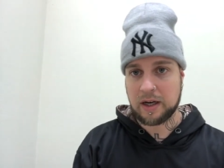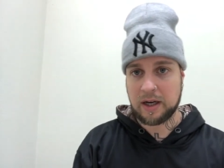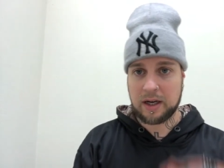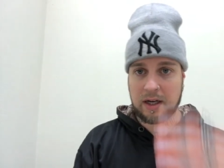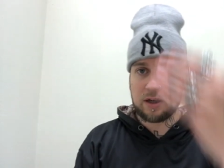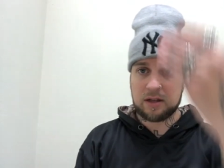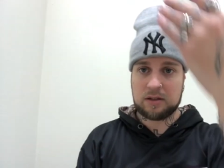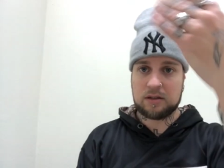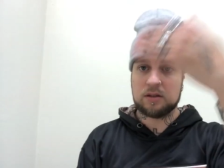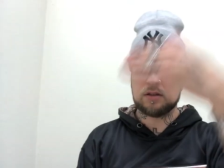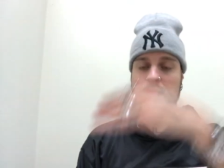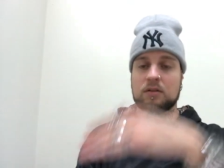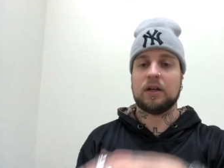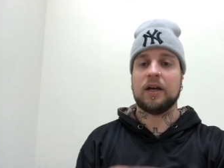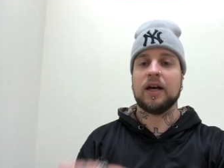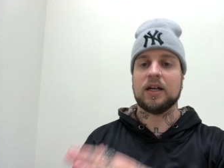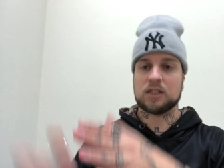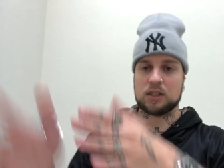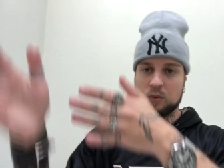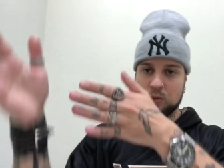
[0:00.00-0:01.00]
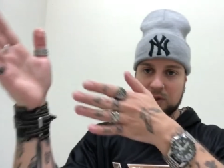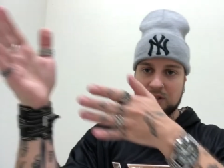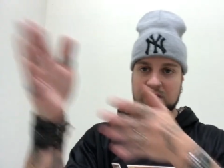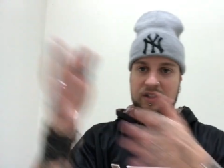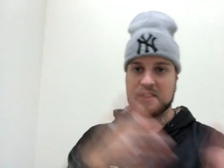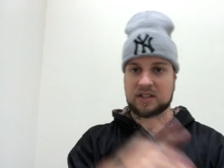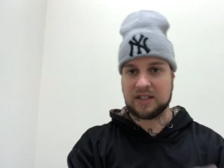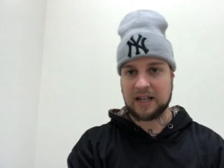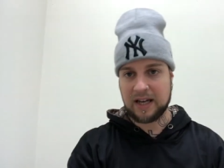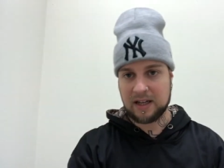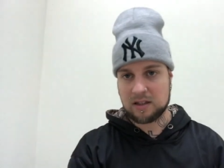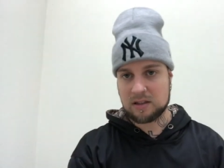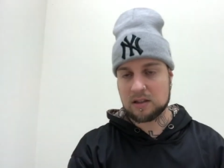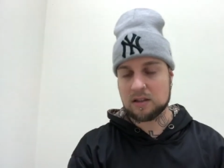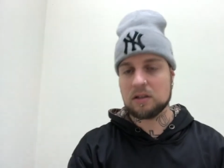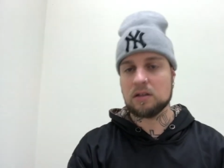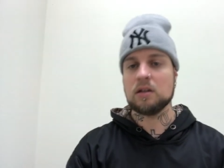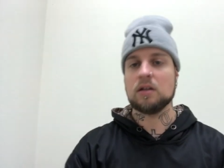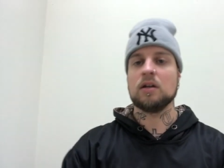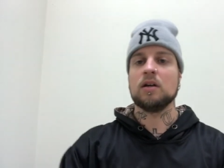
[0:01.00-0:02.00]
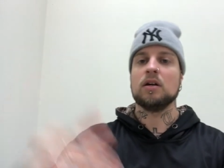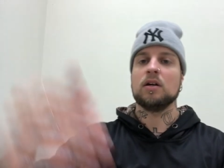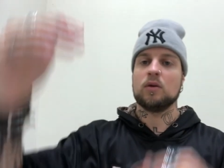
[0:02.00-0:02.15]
And as we're descending,